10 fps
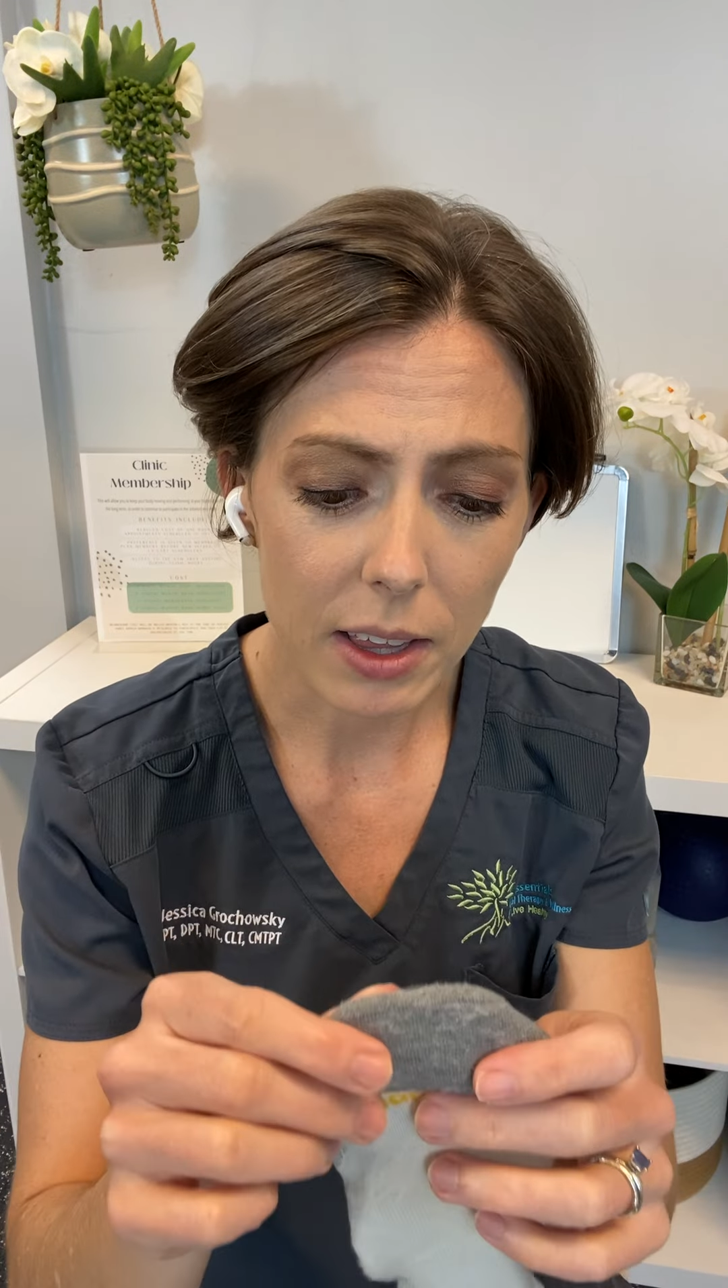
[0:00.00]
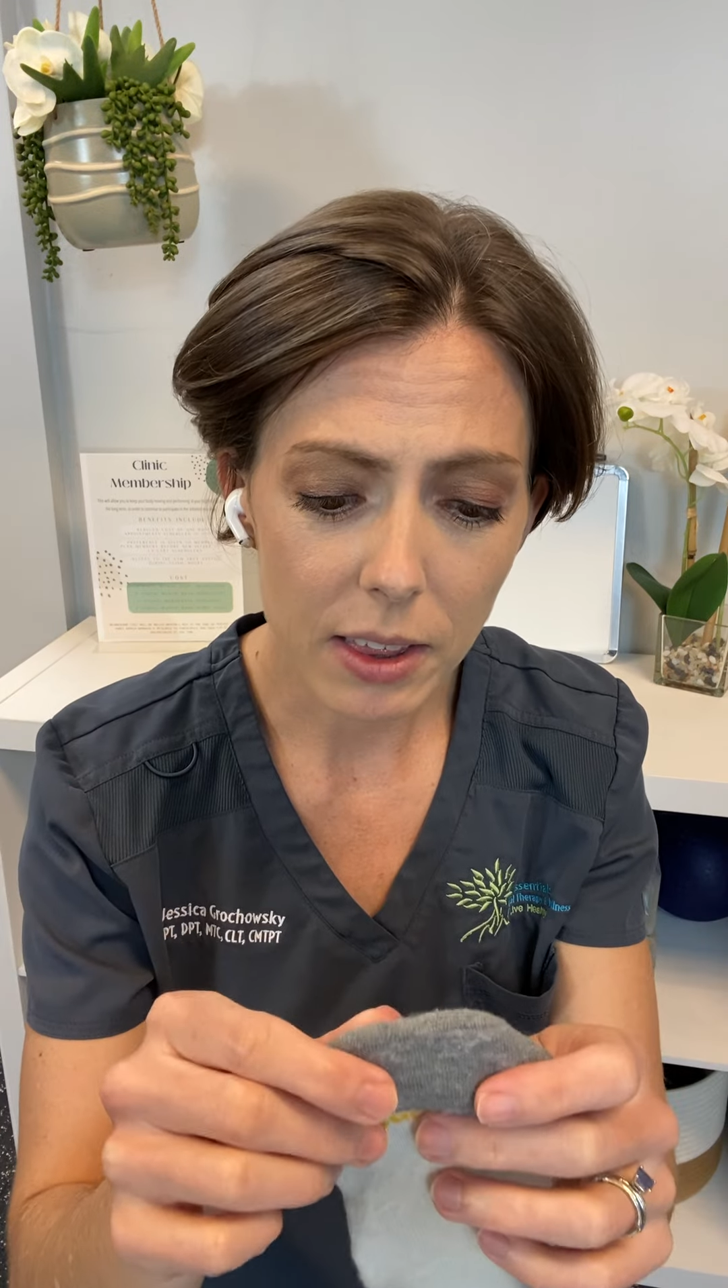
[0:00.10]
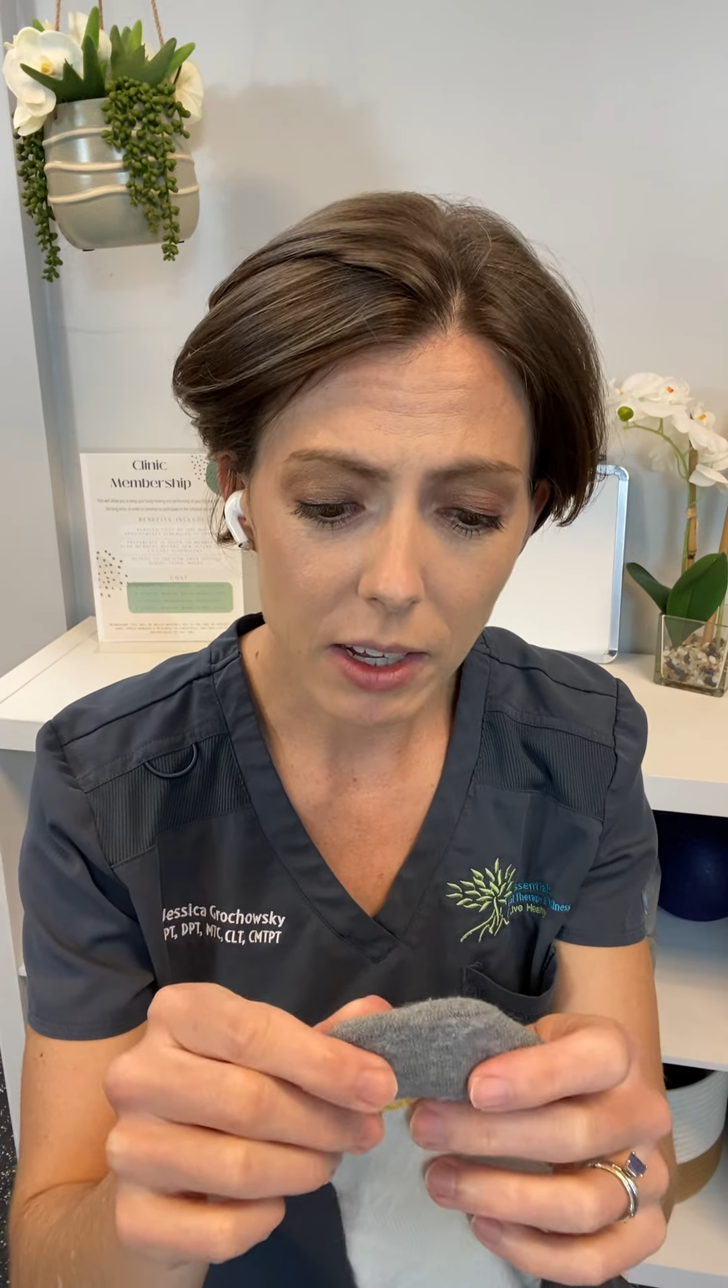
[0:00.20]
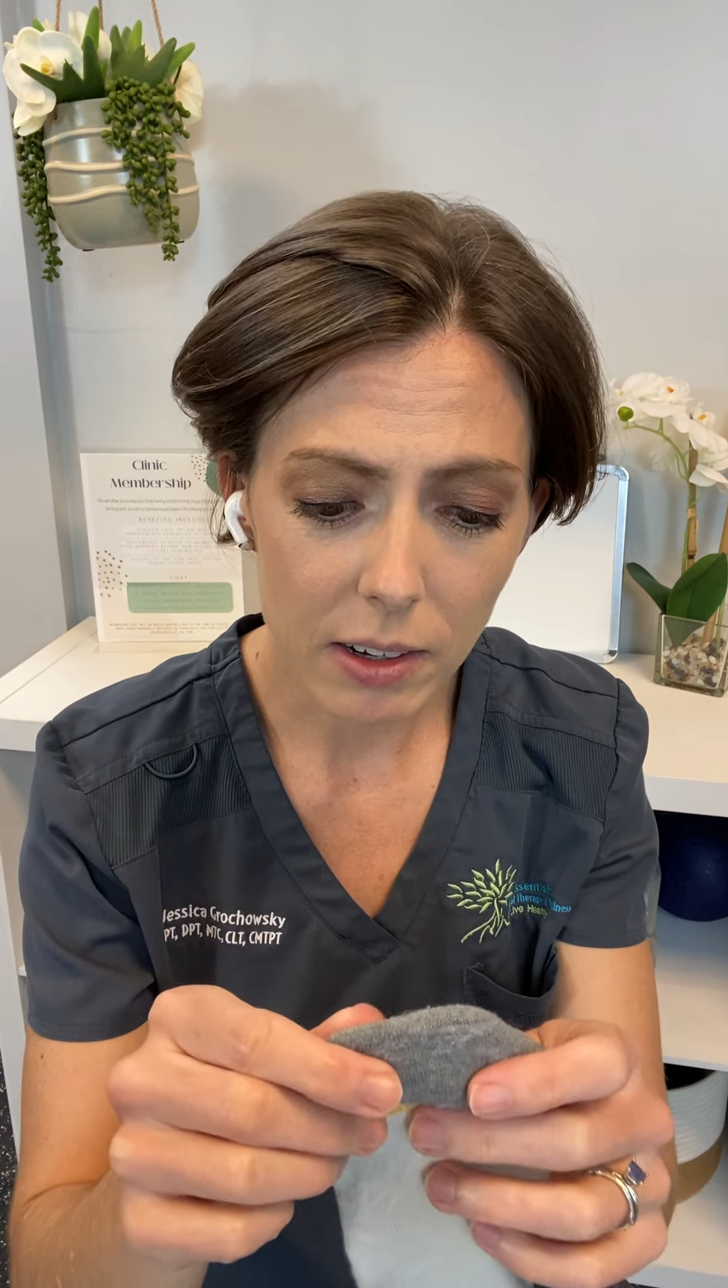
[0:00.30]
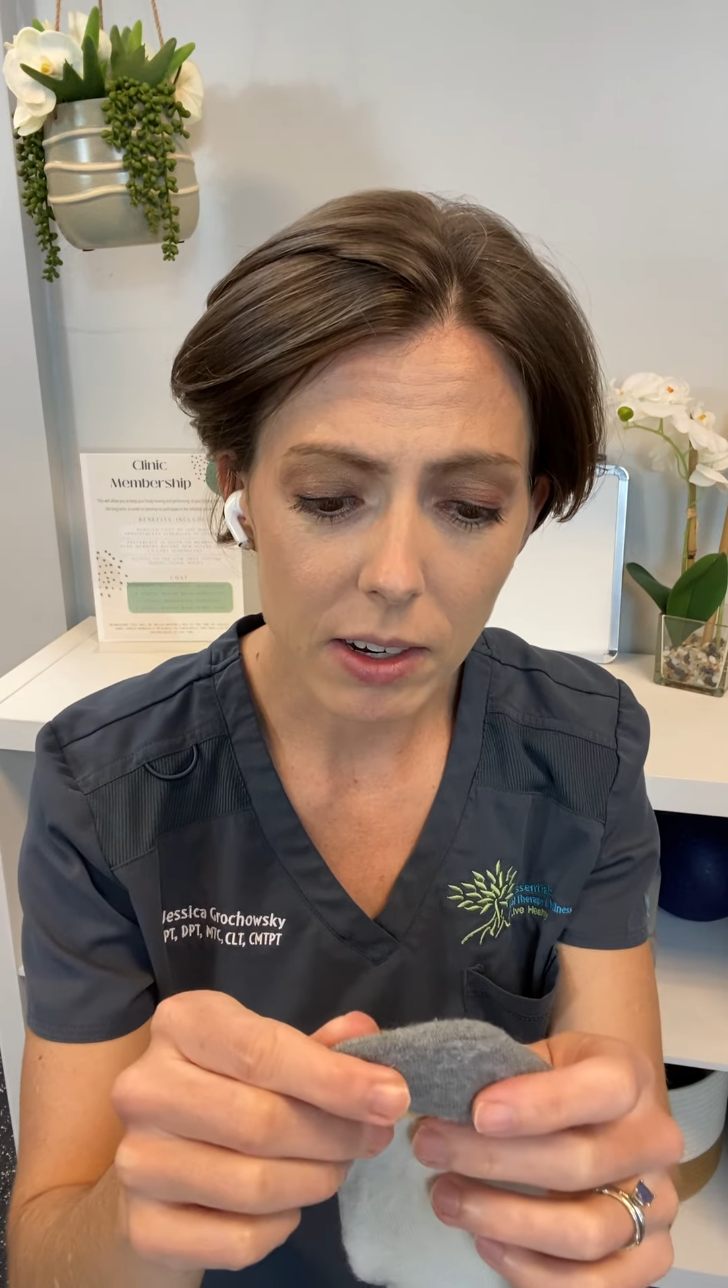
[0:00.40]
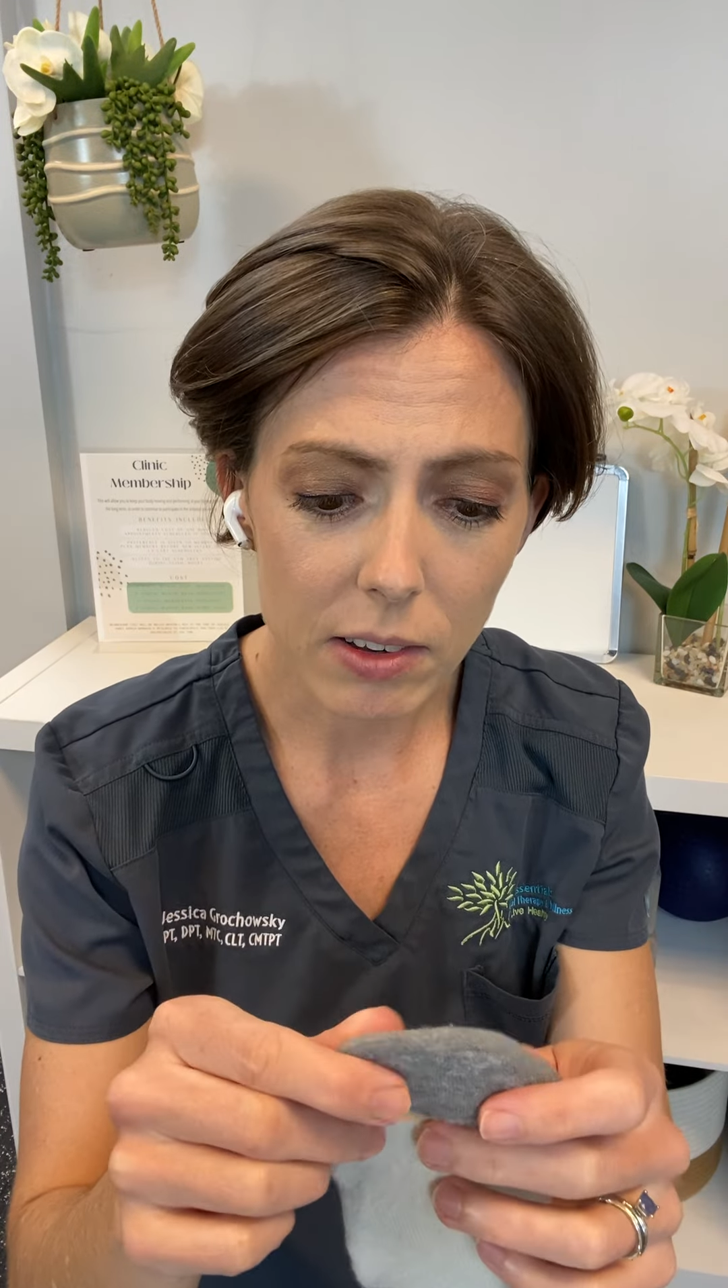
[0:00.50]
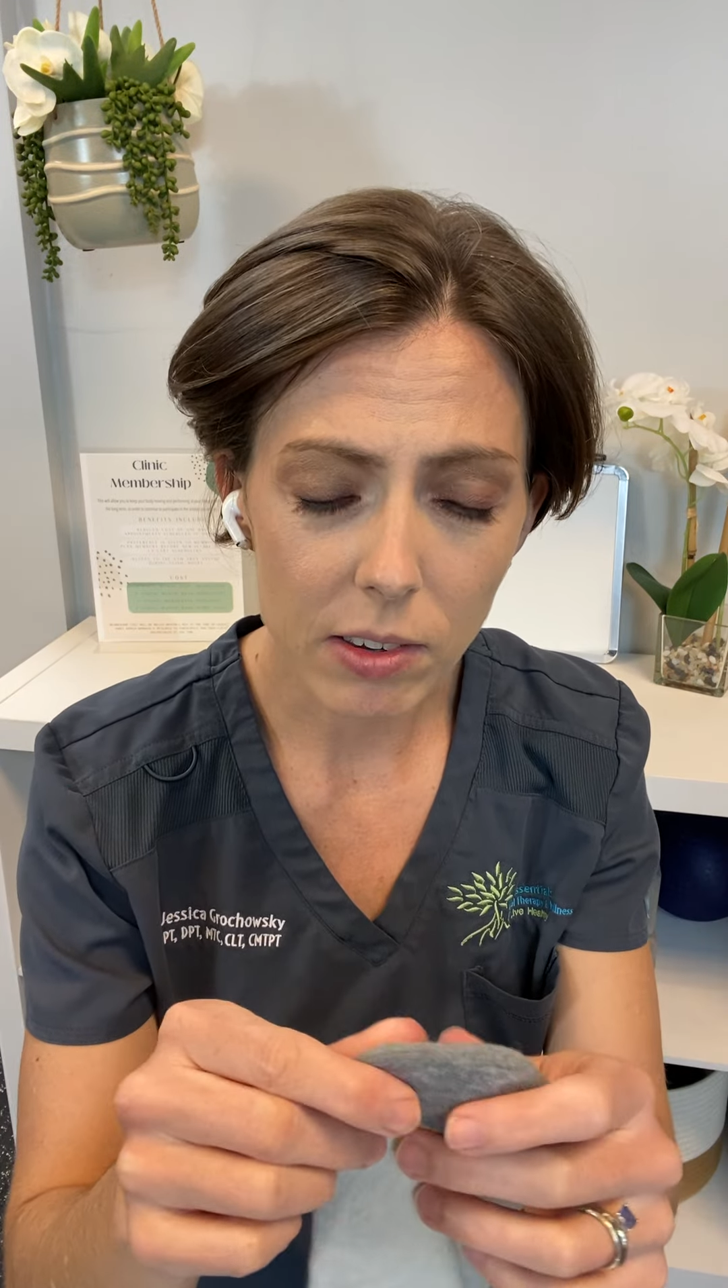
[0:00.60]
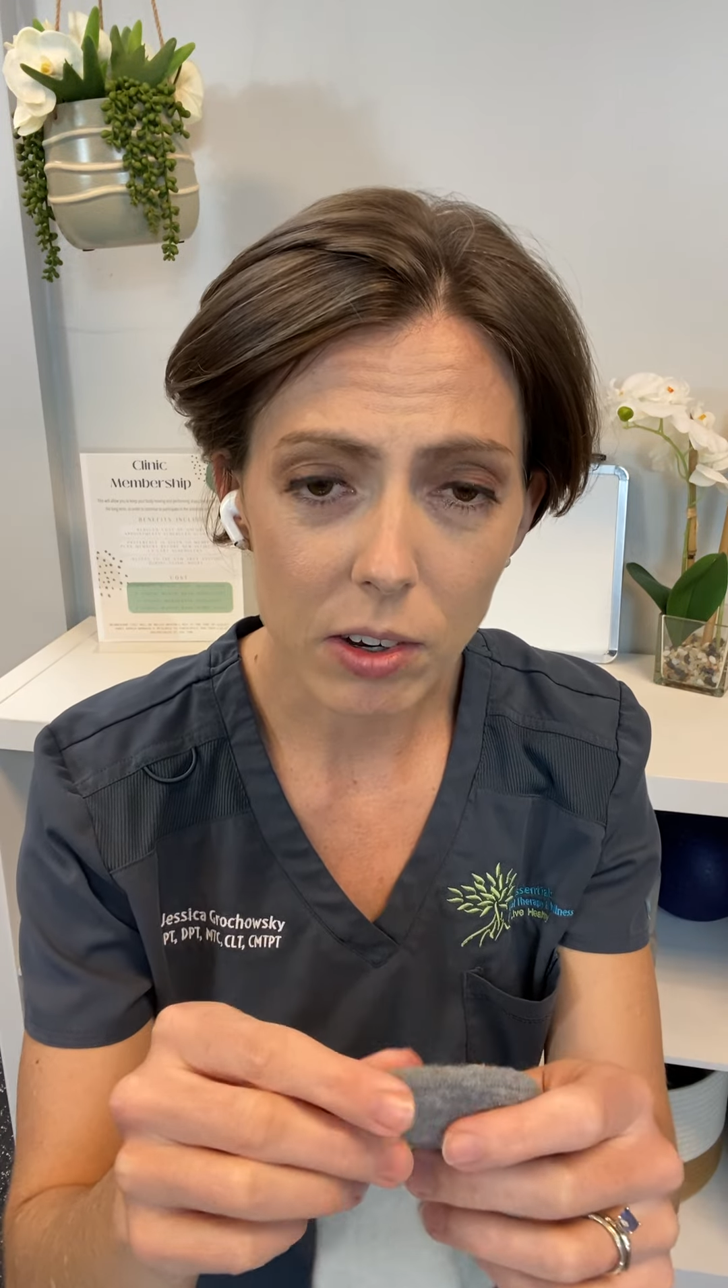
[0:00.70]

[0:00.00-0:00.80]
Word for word: thickness